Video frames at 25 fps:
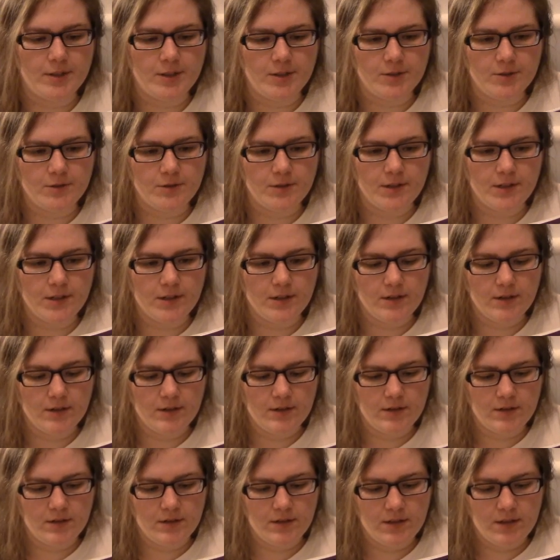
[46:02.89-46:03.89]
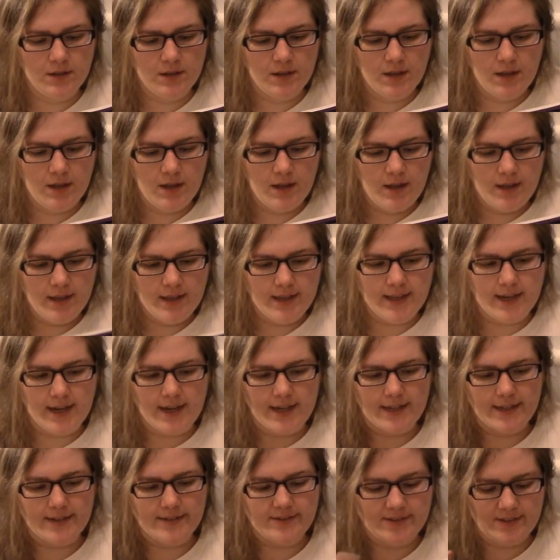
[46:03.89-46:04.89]
sure. Yeah,
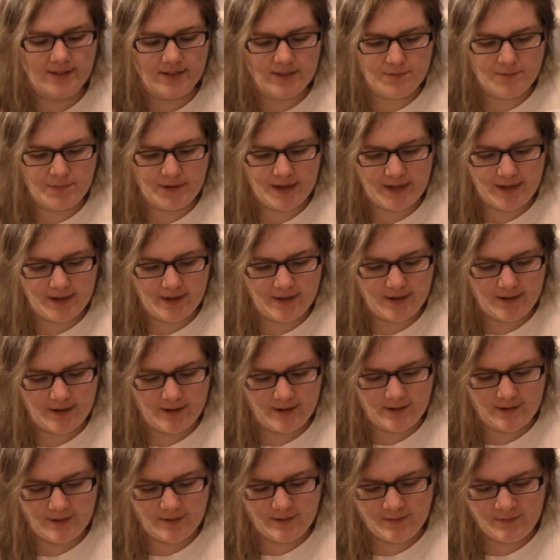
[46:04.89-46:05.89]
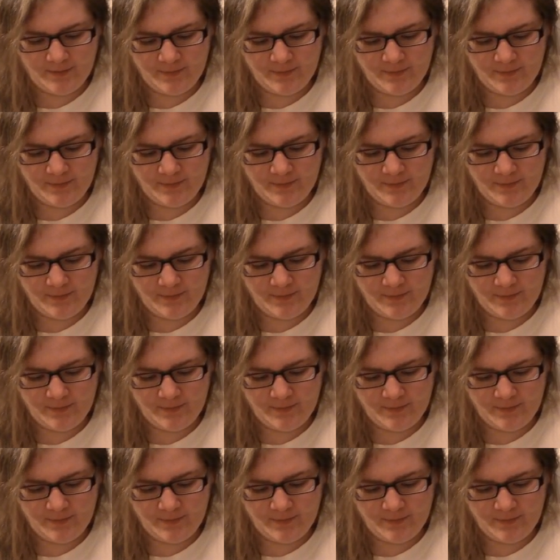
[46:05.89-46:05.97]
here's a spider.